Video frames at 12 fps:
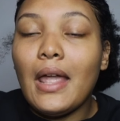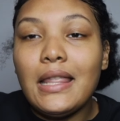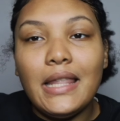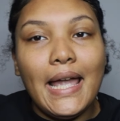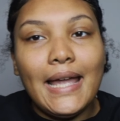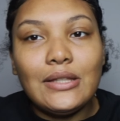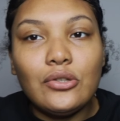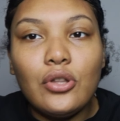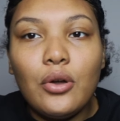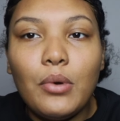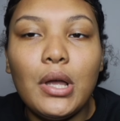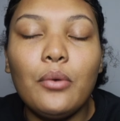The
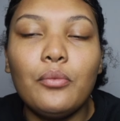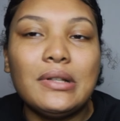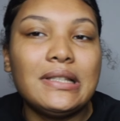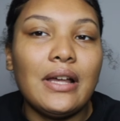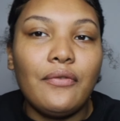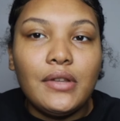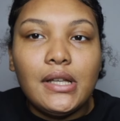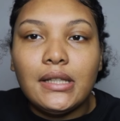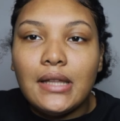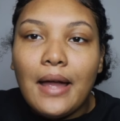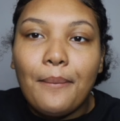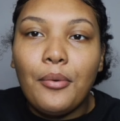hazelnut one was definitely a
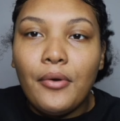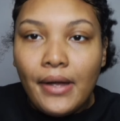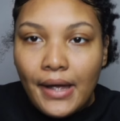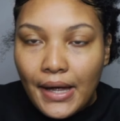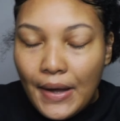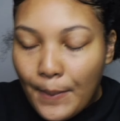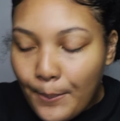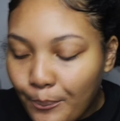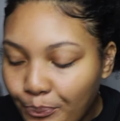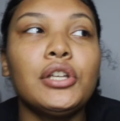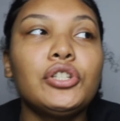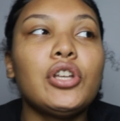9.8.
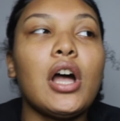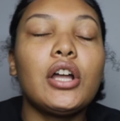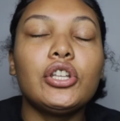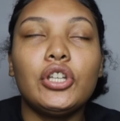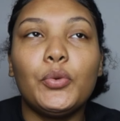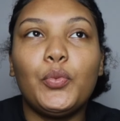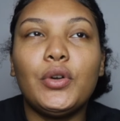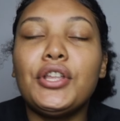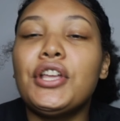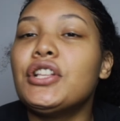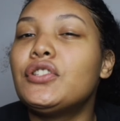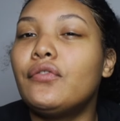This chocolate chip one
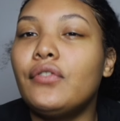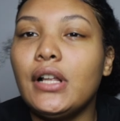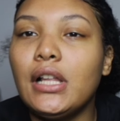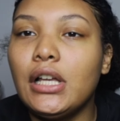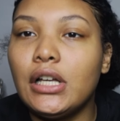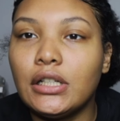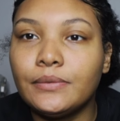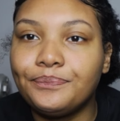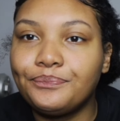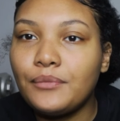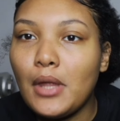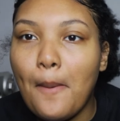is really good.
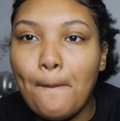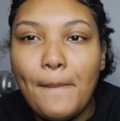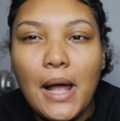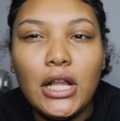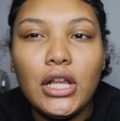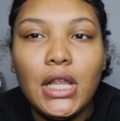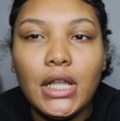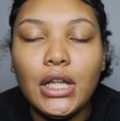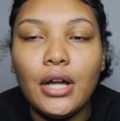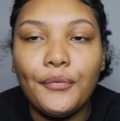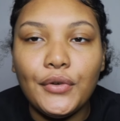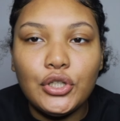Better than
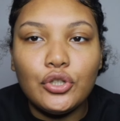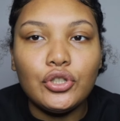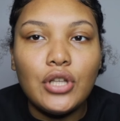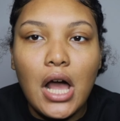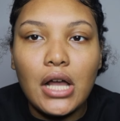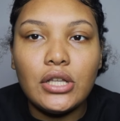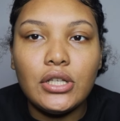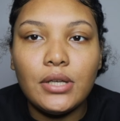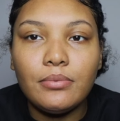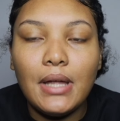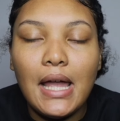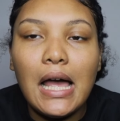the original chocolate
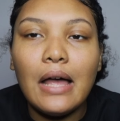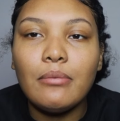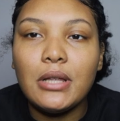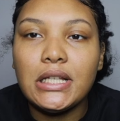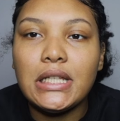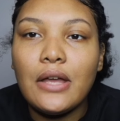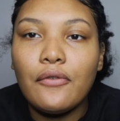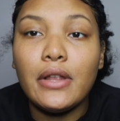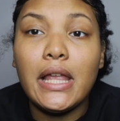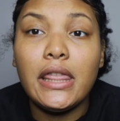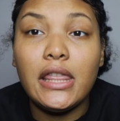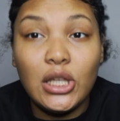chip they have, because I feel
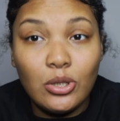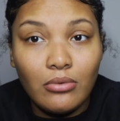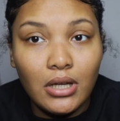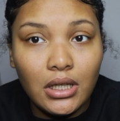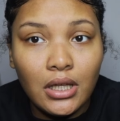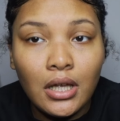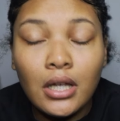like this one